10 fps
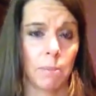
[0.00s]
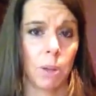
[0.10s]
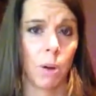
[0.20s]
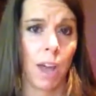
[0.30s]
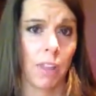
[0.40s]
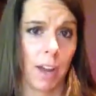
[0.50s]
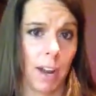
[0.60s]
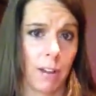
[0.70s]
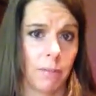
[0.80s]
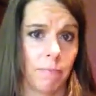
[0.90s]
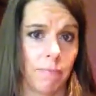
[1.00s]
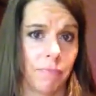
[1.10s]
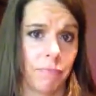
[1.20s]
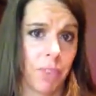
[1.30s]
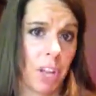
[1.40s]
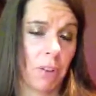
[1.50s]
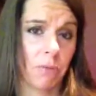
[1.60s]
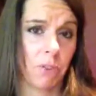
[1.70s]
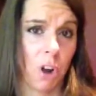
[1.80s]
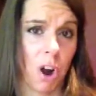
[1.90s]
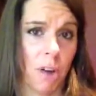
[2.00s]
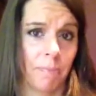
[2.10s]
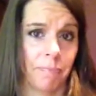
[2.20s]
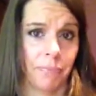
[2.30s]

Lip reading: So I thought no harm.